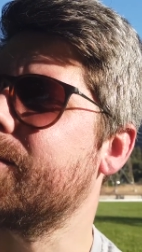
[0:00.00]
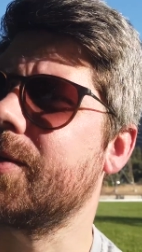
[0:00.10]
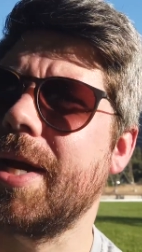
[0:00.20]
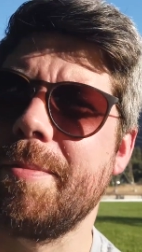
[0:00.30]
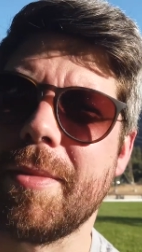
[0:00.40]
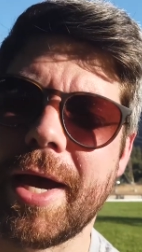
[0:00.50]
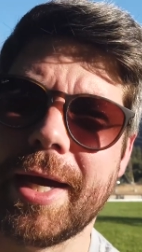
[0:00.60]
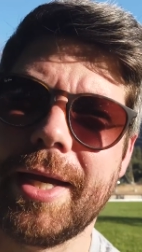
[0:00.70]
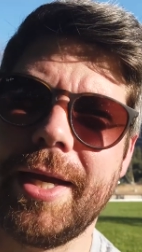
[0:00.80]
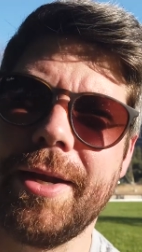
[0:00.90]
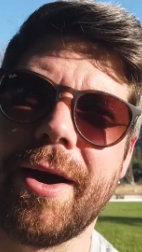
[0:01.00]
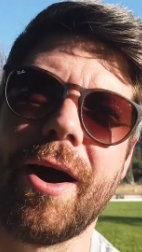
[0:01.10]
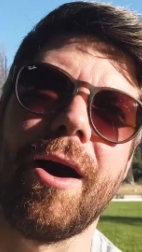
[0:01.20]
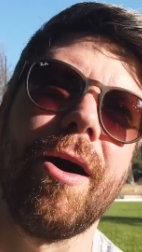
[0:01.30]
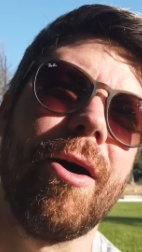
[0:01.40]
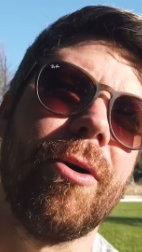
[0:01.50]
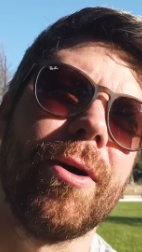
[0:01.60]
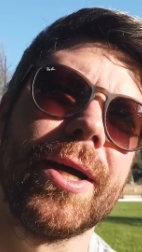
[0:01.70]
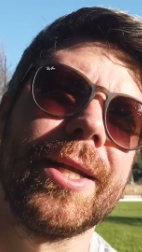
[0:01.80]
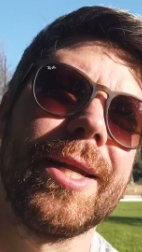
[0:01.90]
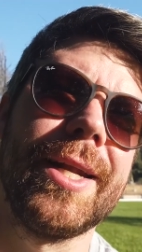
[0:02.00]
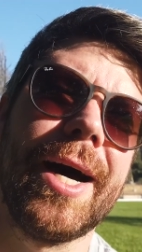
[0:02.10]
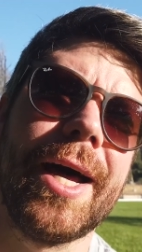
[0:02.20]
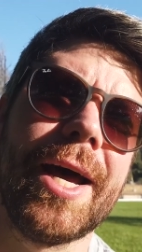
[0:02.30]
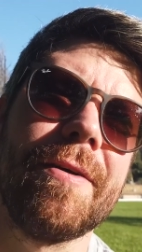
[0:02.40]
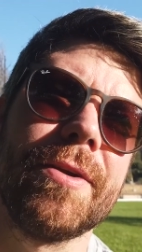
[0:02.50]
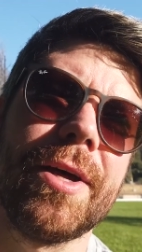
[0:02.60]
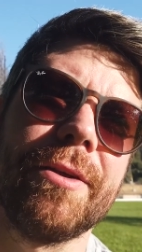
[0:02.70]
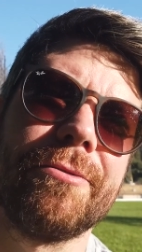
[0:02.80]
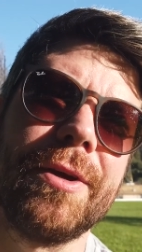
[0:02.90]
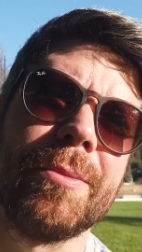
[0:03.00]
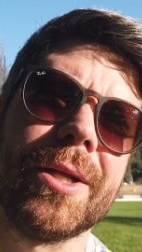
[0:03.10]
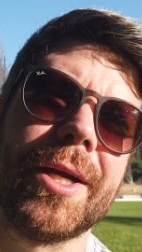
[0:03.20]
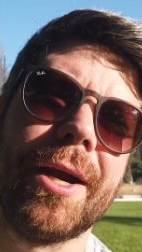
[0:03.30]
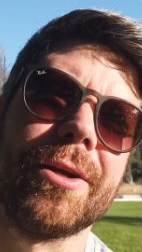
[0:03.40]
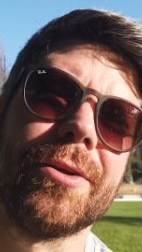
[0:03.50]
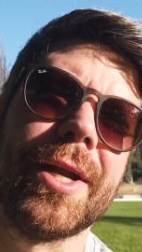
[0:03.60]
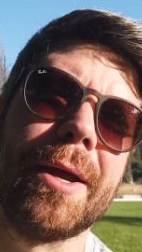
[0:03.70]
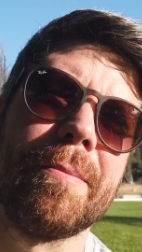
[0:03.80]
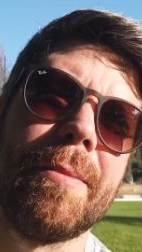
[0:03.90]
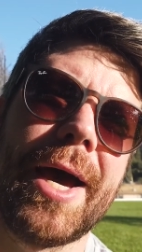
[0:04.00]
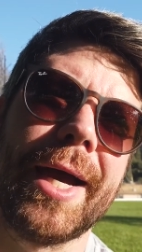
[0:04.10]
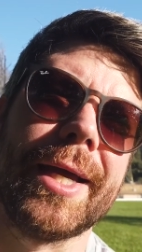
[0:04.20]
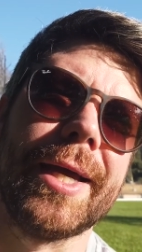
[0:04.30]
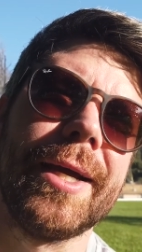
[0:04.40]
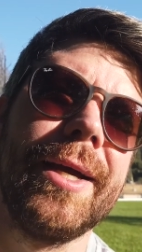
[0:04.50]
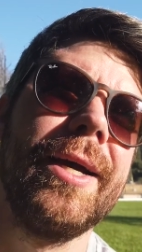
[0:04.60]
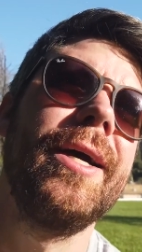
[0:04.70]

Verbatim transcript: Was her name Maggie? No, I did not have another female character named Maggie.